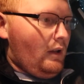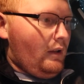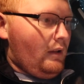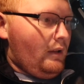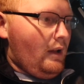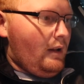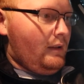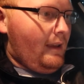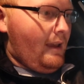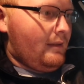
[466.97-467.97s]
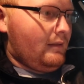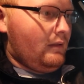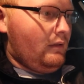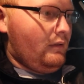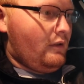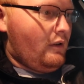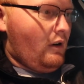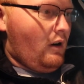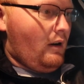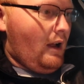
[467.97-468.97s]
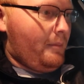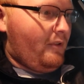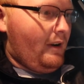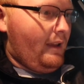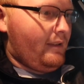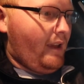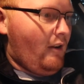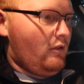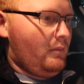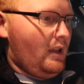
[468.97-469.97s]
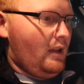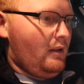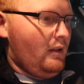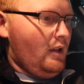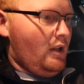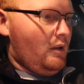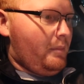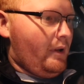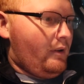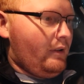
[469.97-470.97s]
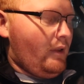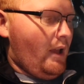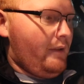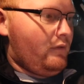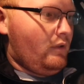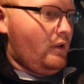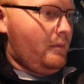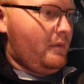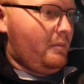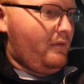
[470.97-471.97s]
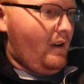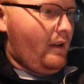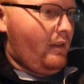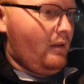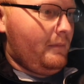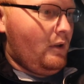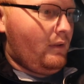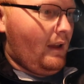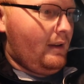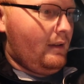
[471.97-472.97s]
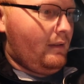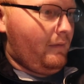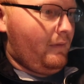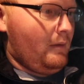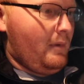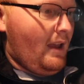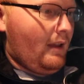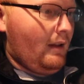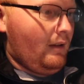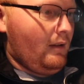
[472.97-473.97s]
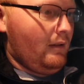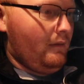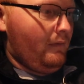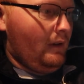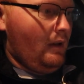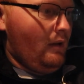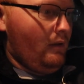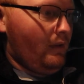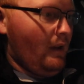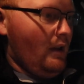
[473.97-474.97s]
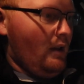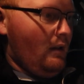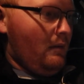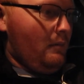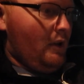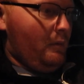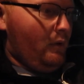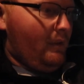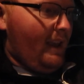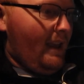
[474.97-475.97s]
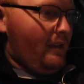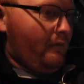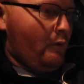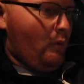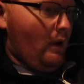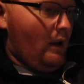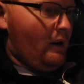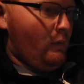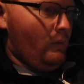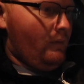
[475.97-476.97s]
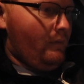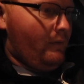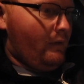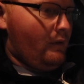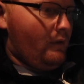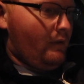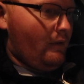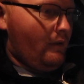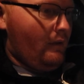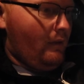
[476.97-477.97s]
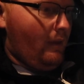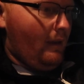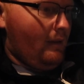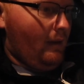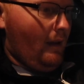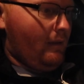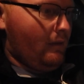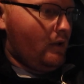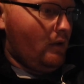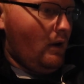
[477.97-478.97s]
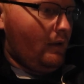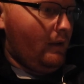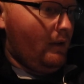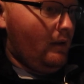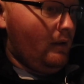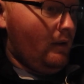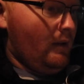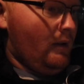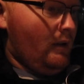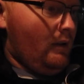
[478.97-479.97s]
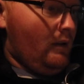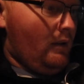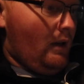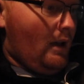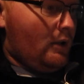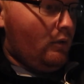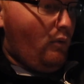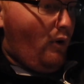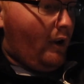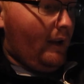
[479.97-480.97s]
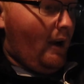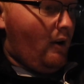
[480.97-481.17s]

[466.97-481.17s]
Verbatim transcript: Yada yada yada. Tasks included are operating as cameraman, appearing in live streams, providing thumbnails, ideas, and feedback on videos. Minimal tasks required for certain things as instructed. Actual working